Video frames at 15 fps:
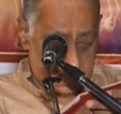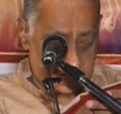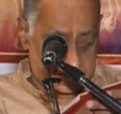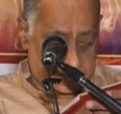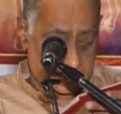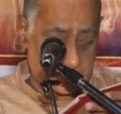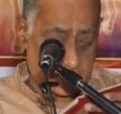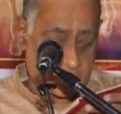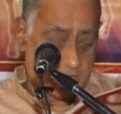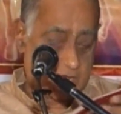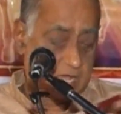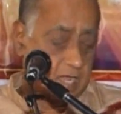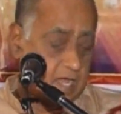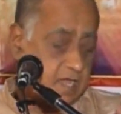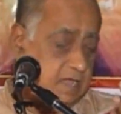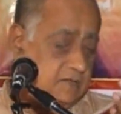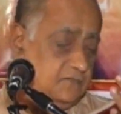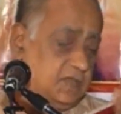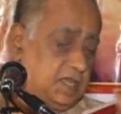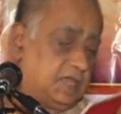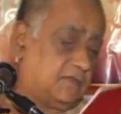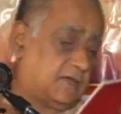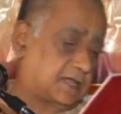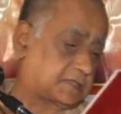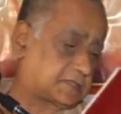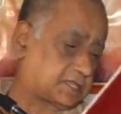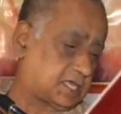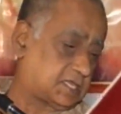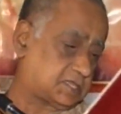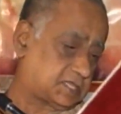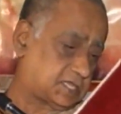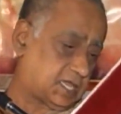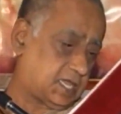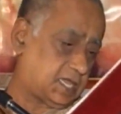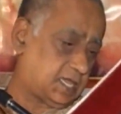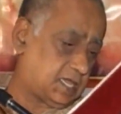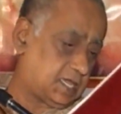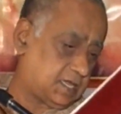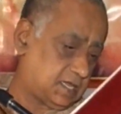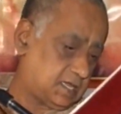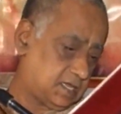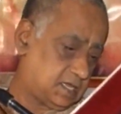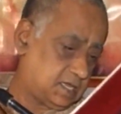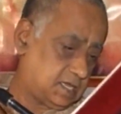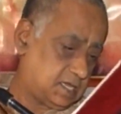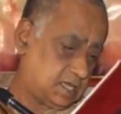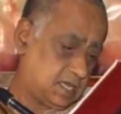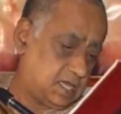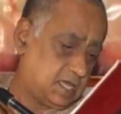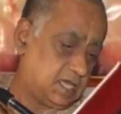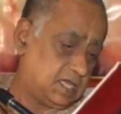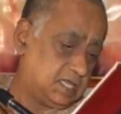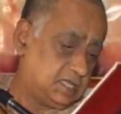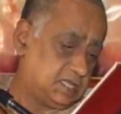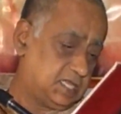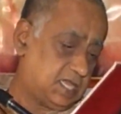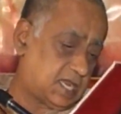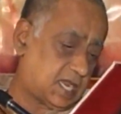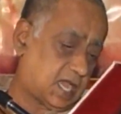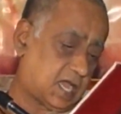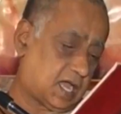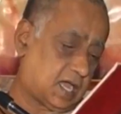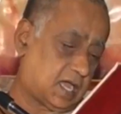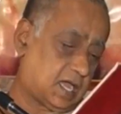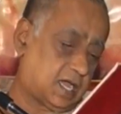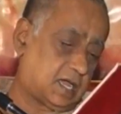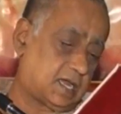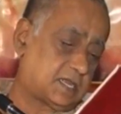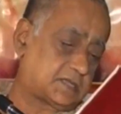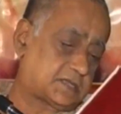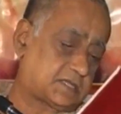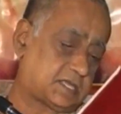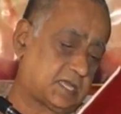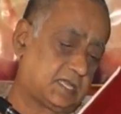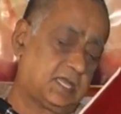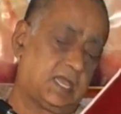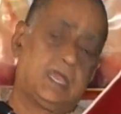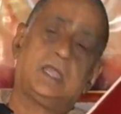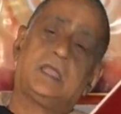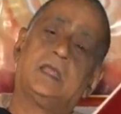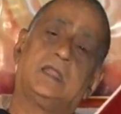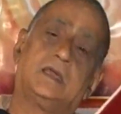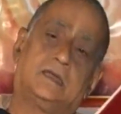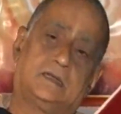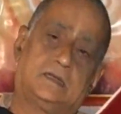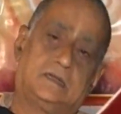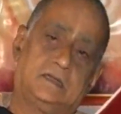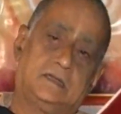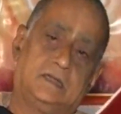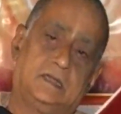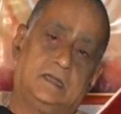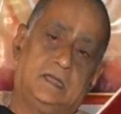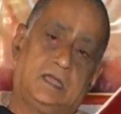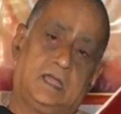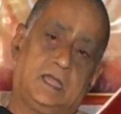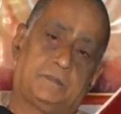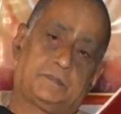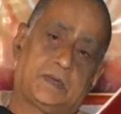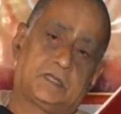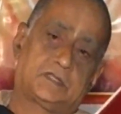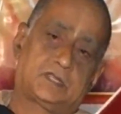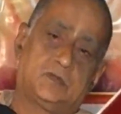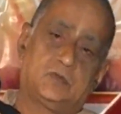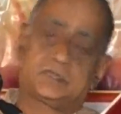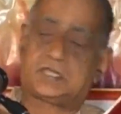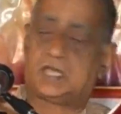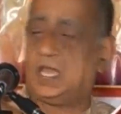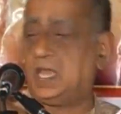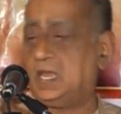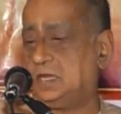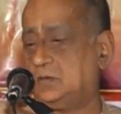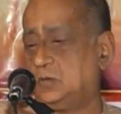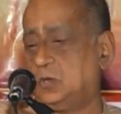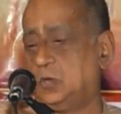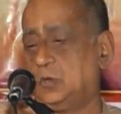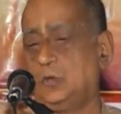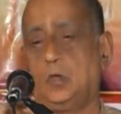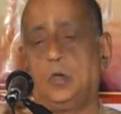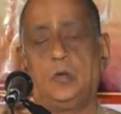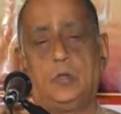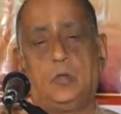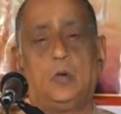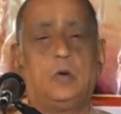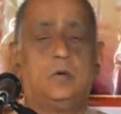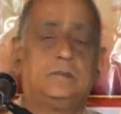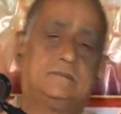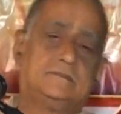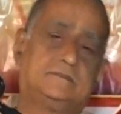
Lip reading: Vishayaha vinivartante niraharasya dehina. A person who is saying no, no, no.